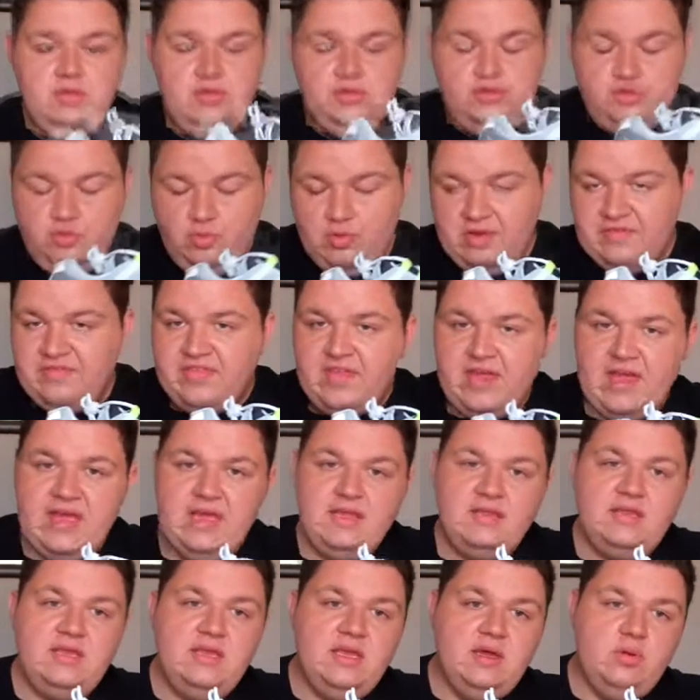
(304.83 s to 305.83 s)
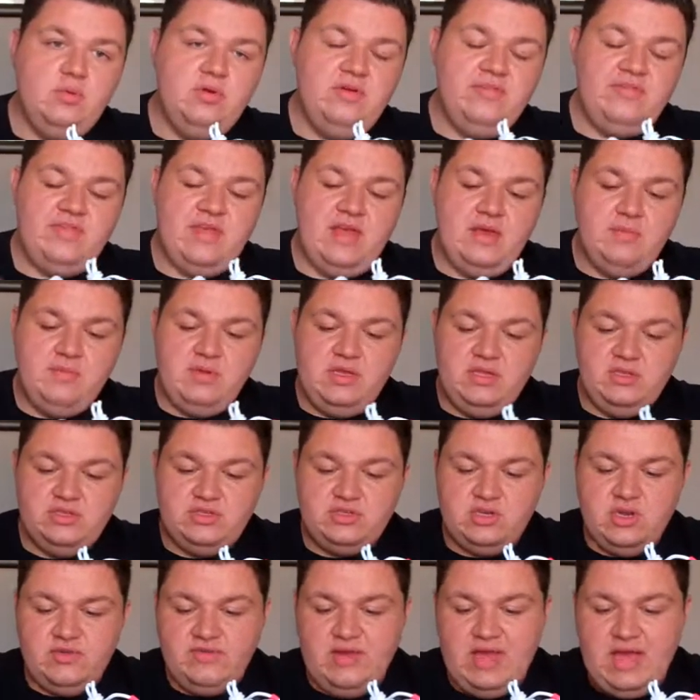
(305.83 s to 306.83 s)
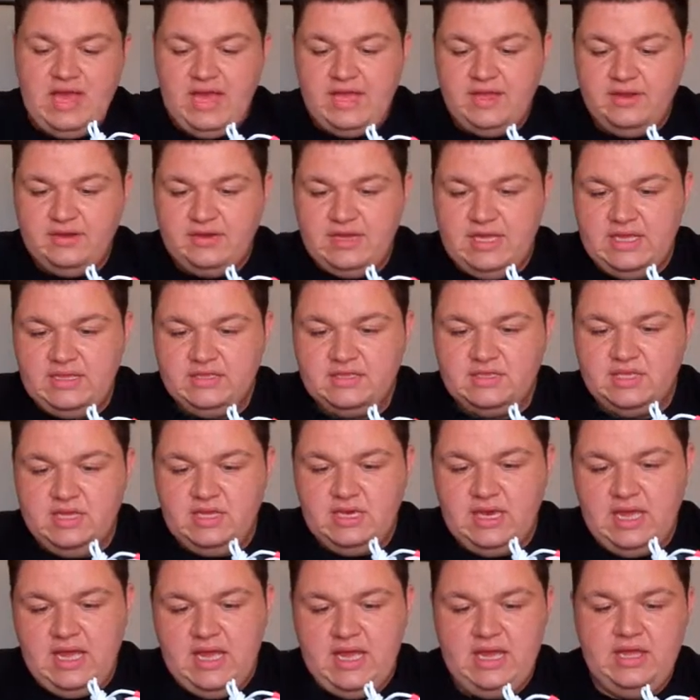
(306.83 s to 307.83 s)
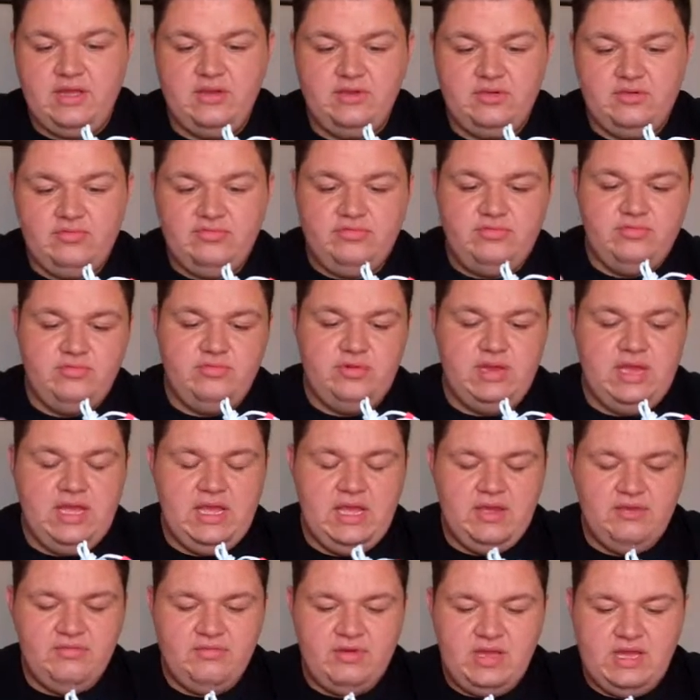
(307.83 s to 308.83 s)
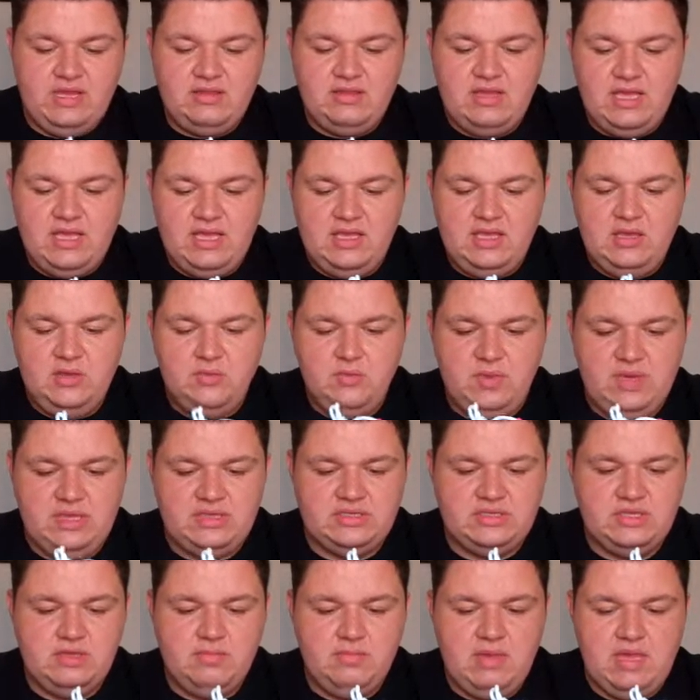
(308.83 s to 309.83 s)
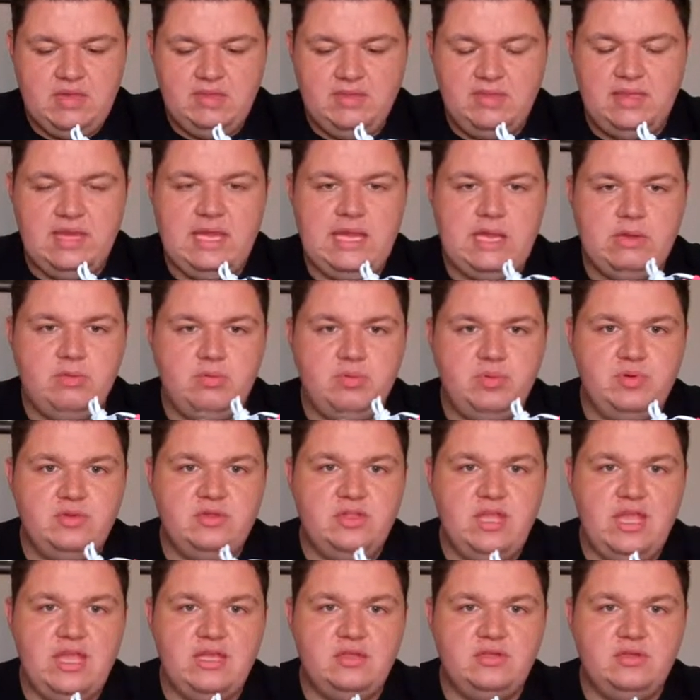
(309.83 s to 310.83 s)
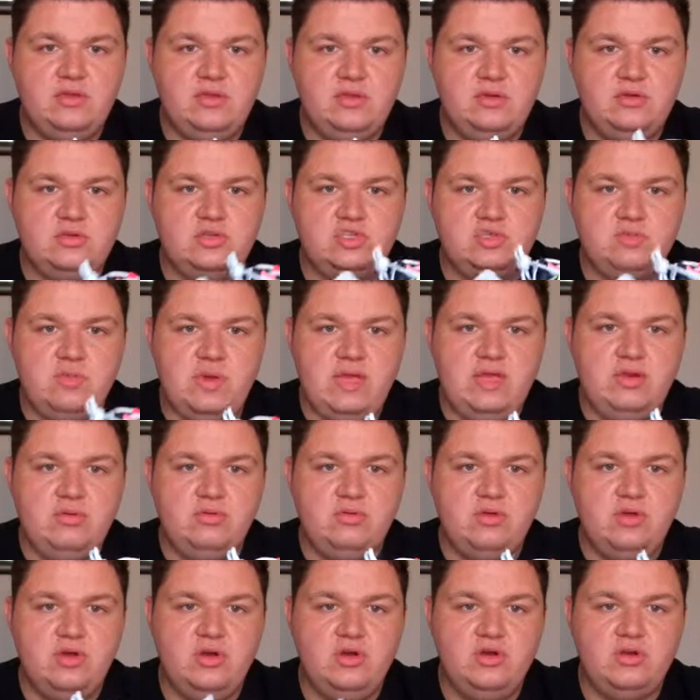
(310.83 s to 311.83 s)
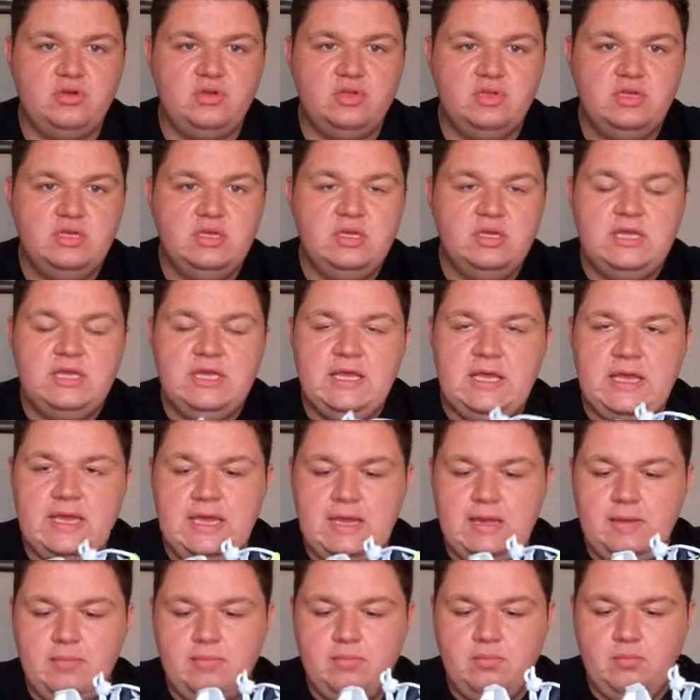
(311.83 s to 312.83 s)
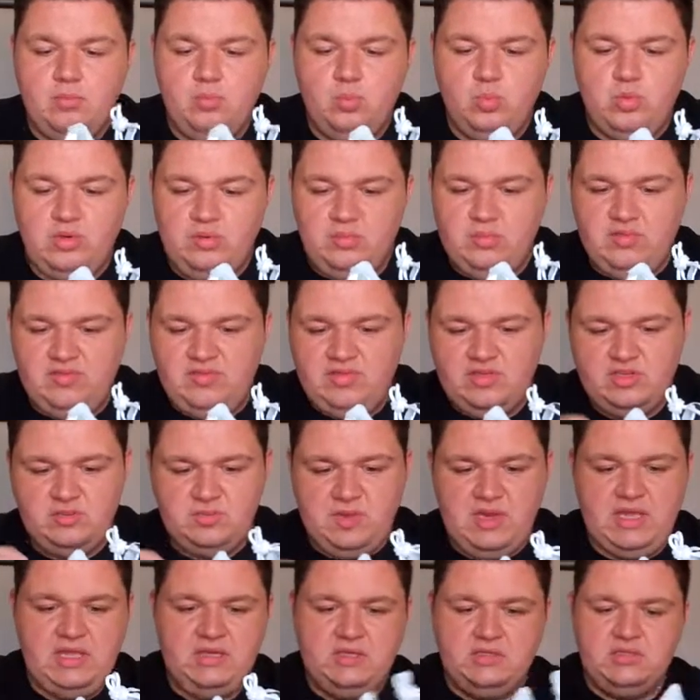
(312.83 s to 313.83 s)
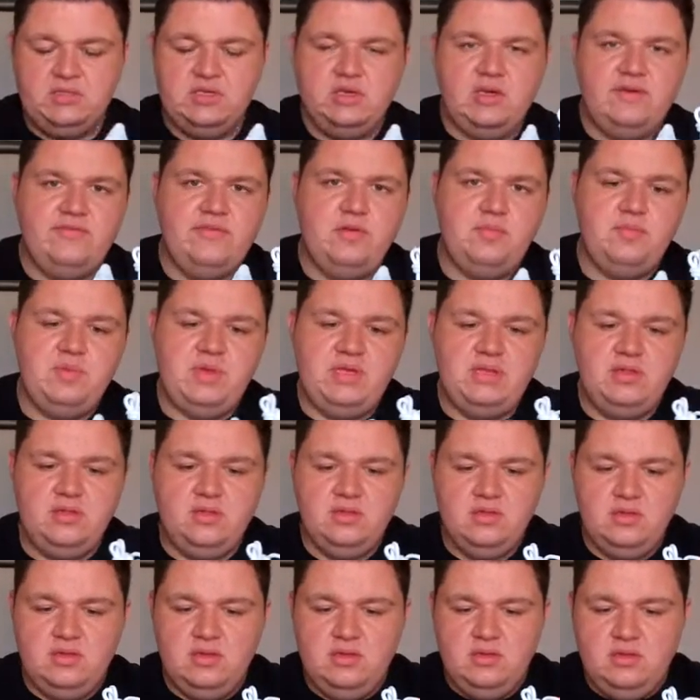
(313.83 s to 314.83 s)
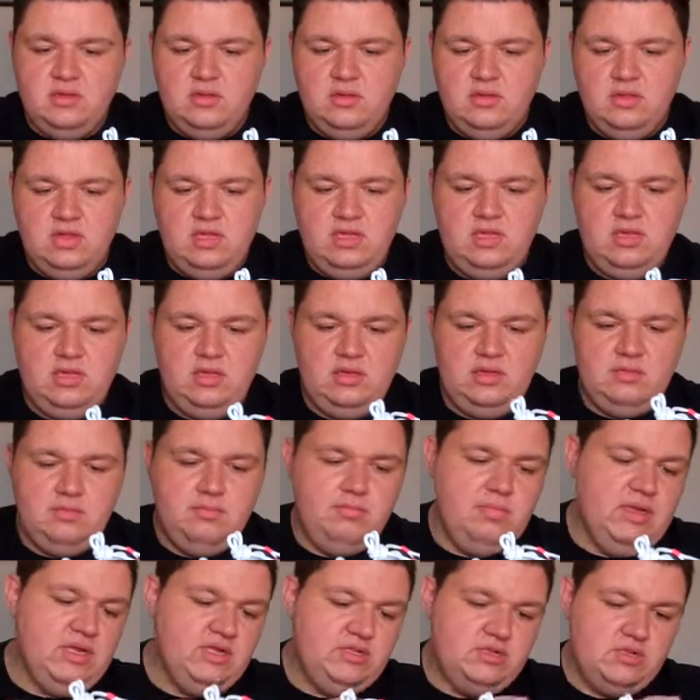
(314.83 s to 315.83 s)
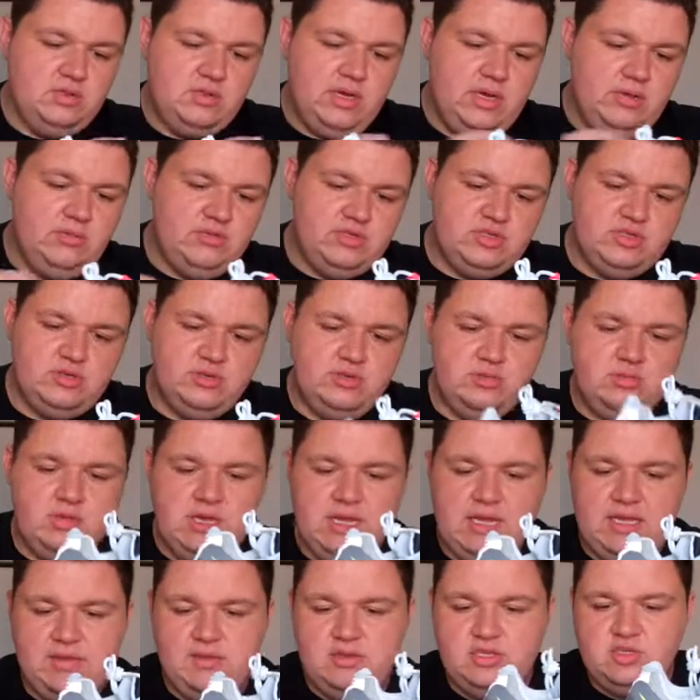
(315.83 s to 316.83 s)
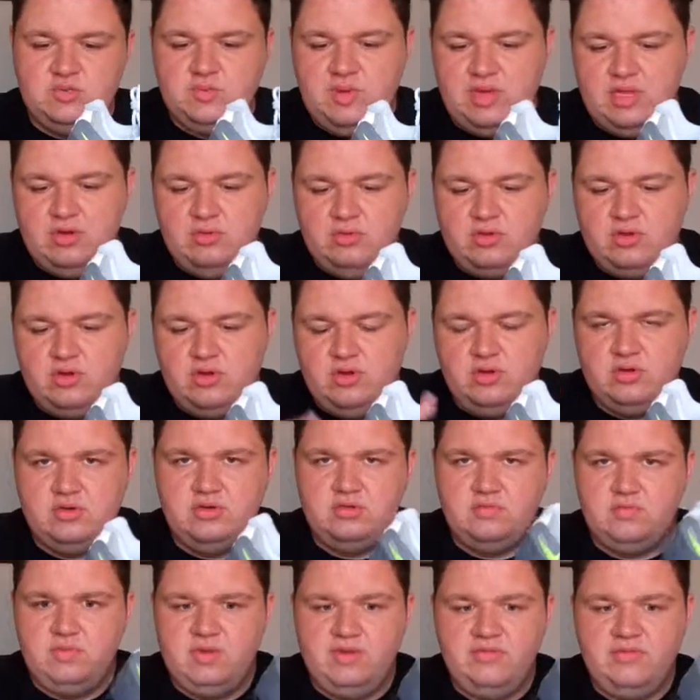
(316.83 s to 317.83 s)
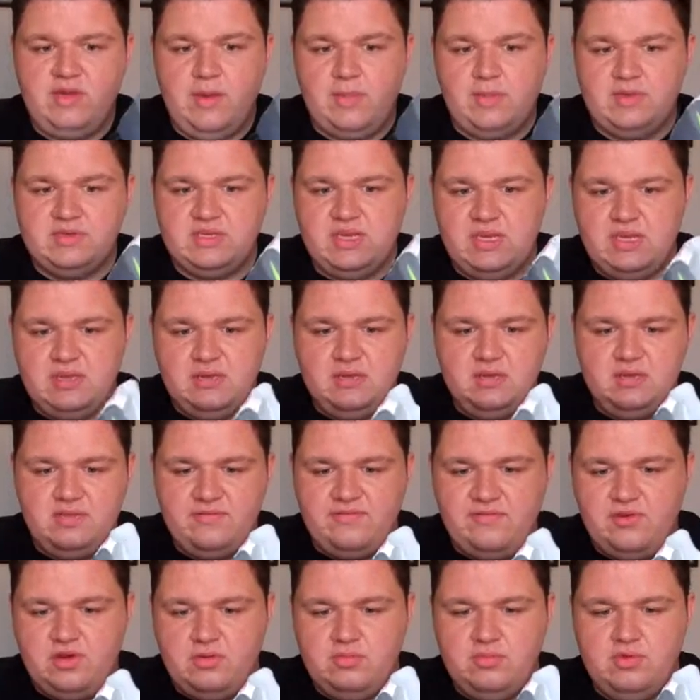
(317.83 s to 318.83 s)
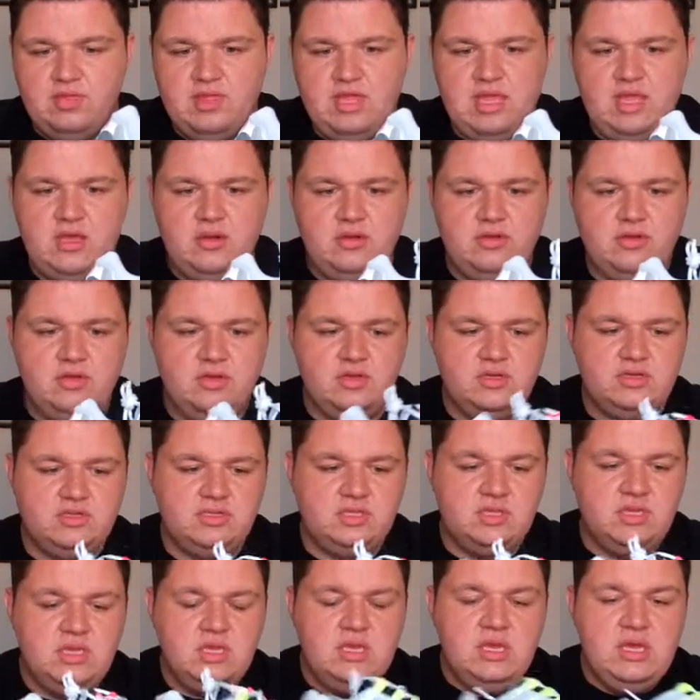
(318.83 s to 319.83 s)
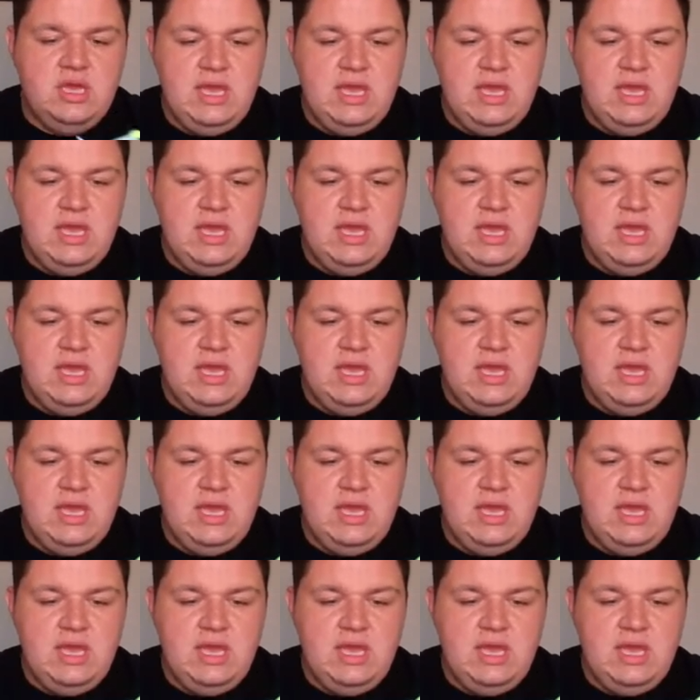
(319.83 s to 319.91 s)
So with the idea, with that being sort of a higher density and a higher ride height, it basically meant that it would protect your spinal cord, with the spine sort of being the midsole, outsole, and the spinal cord being represented in the form of the air units.